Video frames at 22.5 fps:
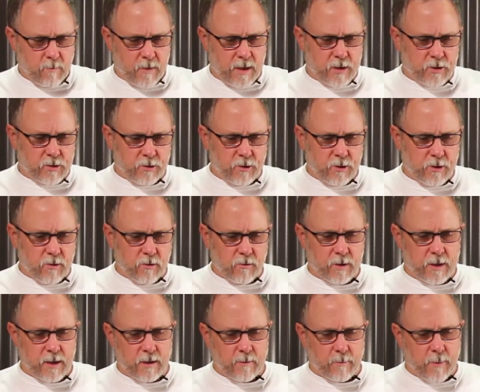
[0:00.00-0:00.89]
Make sure you
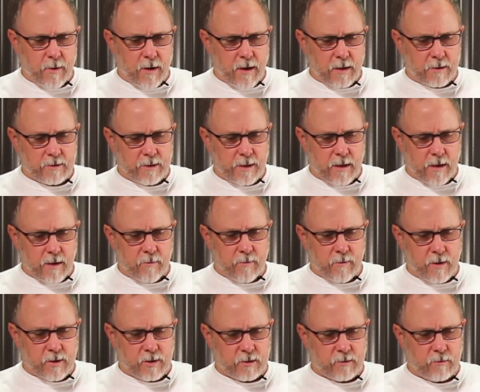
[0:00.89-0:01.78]
don't get epoxy on
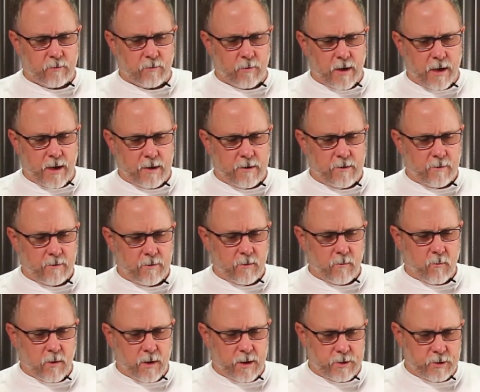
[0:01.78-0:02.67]
this thread. You
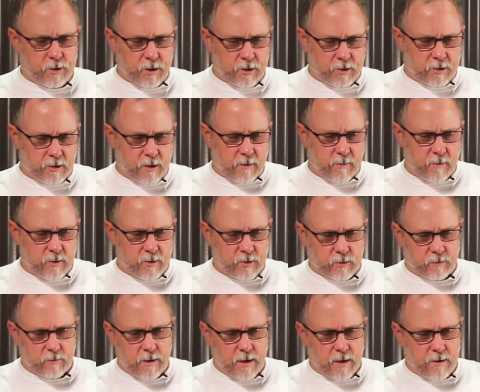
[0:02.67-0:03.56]
want it just on this
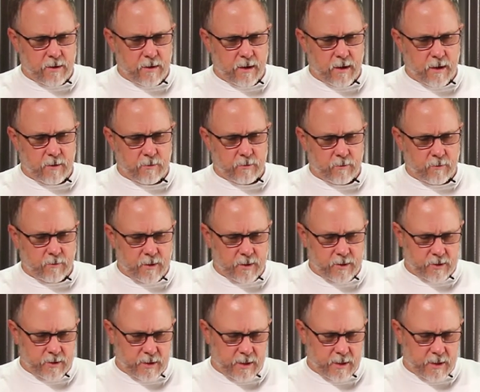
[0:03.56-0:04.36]
thread and under this